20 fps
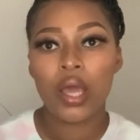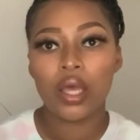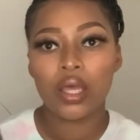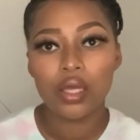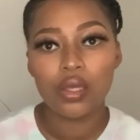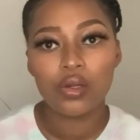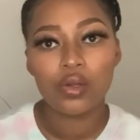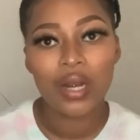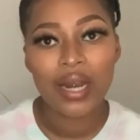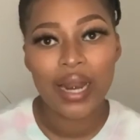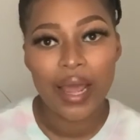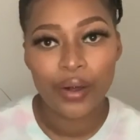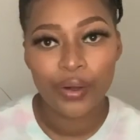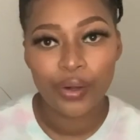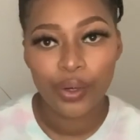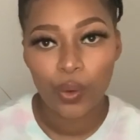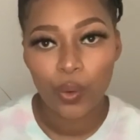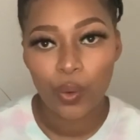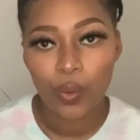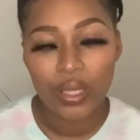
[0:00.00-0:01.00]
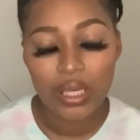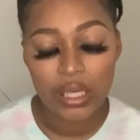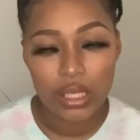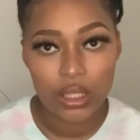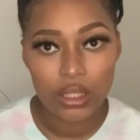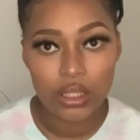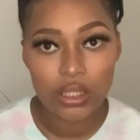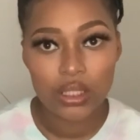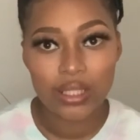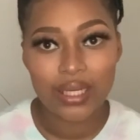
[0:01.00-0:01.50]
in Orlando
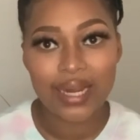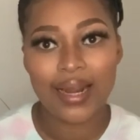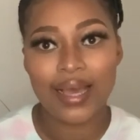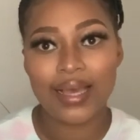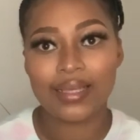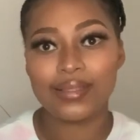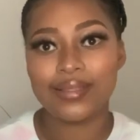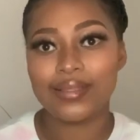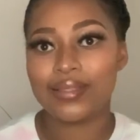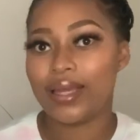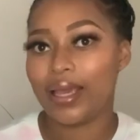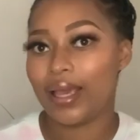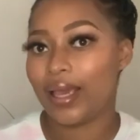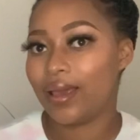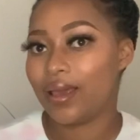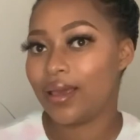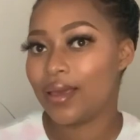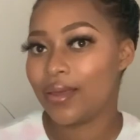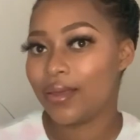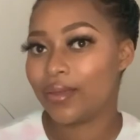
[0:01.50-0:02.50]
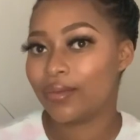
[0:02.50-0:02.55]
East and I stay